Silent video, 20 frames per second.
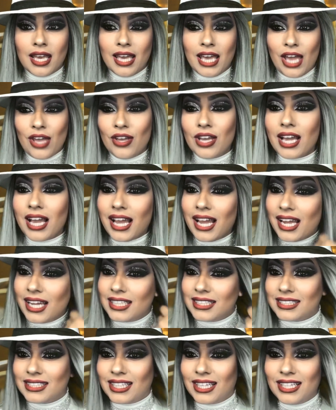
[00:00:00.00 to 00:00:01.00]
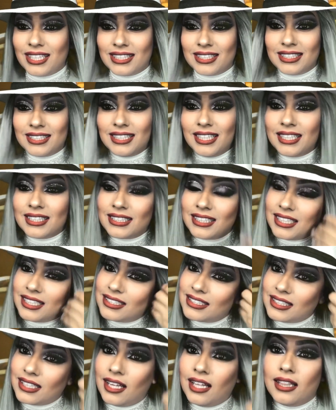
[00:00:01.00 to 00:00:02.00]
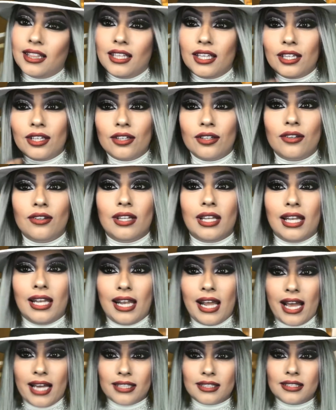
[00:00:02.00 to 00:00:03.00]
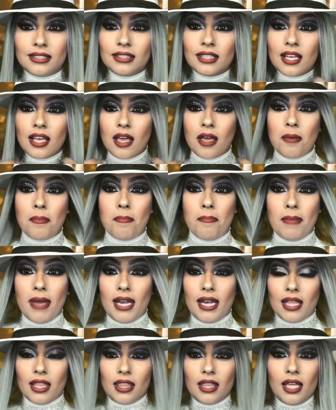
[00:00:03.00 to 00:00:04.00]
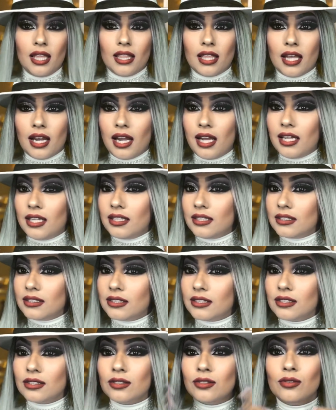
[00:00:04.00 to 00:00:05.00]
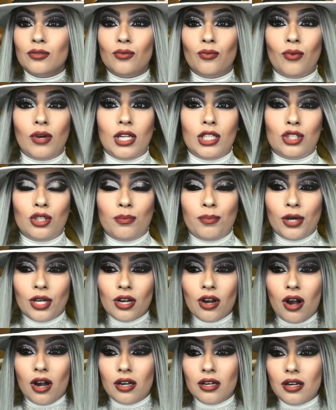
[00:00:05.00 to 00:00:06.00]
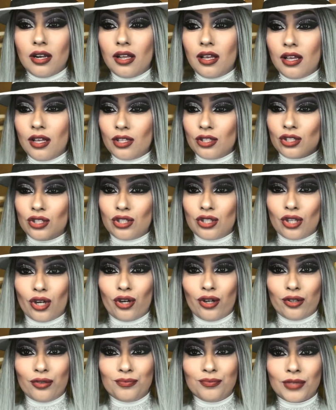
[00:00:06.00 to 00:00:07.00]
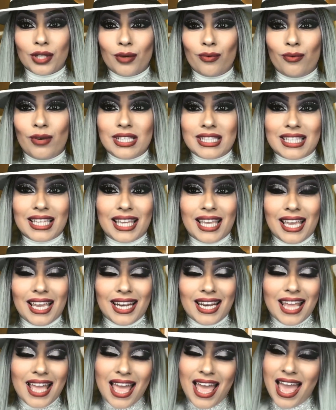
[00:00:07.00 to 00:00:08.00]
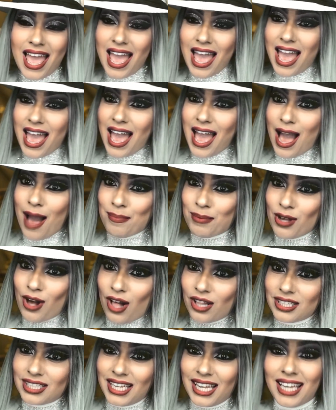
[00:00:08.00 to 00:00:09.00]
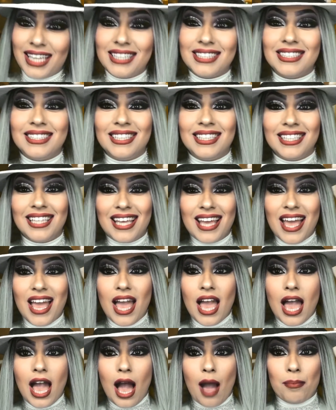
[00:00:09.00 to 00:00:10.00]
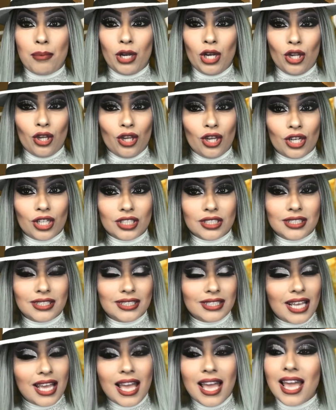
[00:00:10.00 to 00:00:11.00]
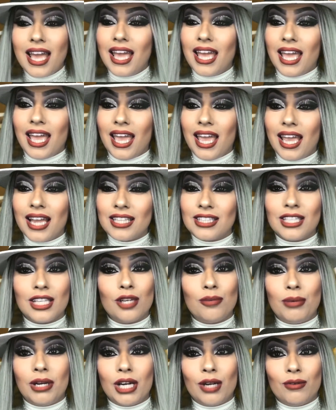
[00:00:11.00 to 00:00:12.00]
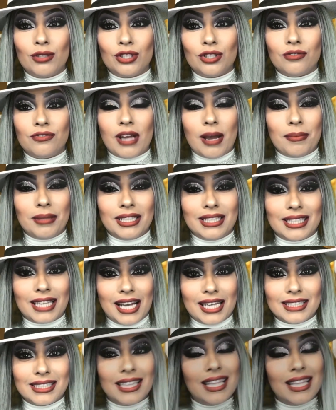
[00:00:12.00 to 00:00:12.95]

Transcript: Hey guys, this is a little last minute thing that I wanted to put on. So once again, happy holidays, happy New Year's, and celebrate it with your families, guys.